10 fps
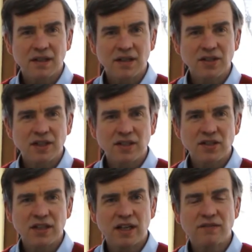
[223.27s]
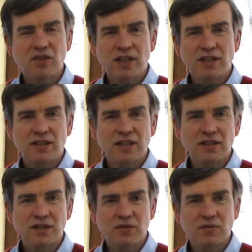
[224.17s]
As you can see, I've changed
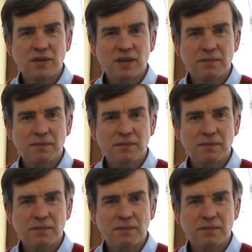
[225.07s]
into